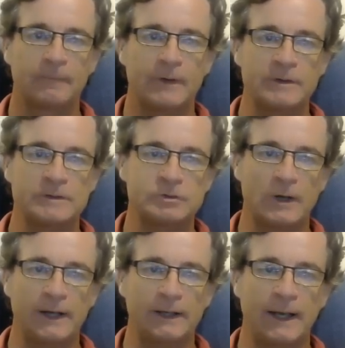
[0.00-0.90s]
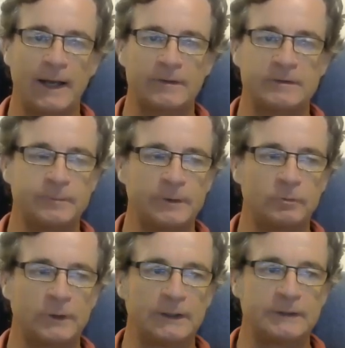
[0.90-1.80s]
And the training had to be
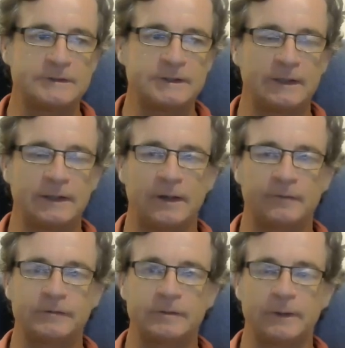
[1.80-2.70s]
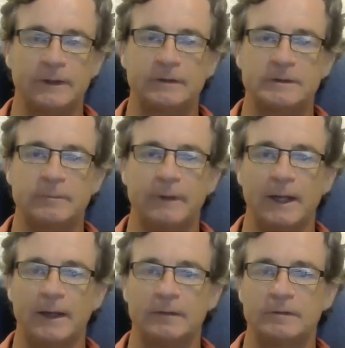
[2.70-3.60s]
realistic enough to meet the
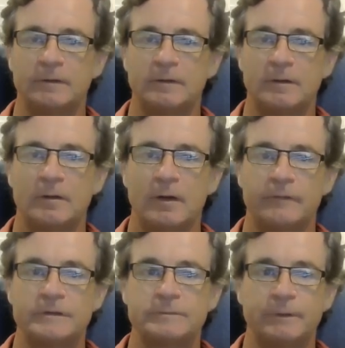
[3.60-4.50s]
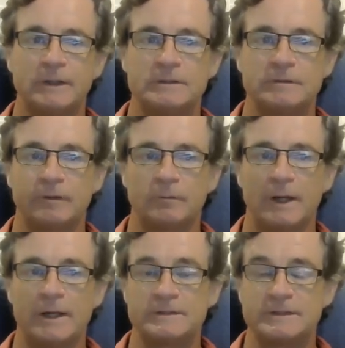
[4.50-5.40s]
demand of the speeds of the
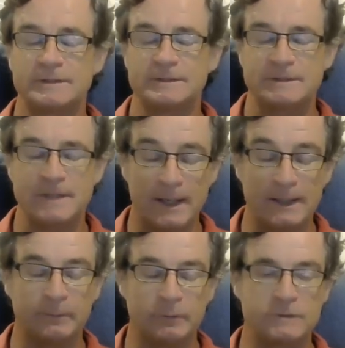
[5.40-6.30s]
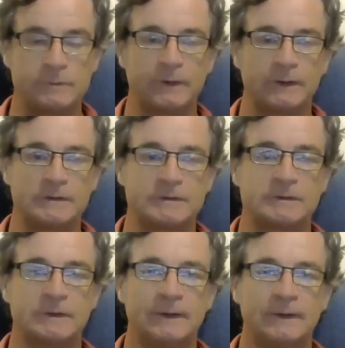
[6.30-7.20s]
race, the sustainable speeds.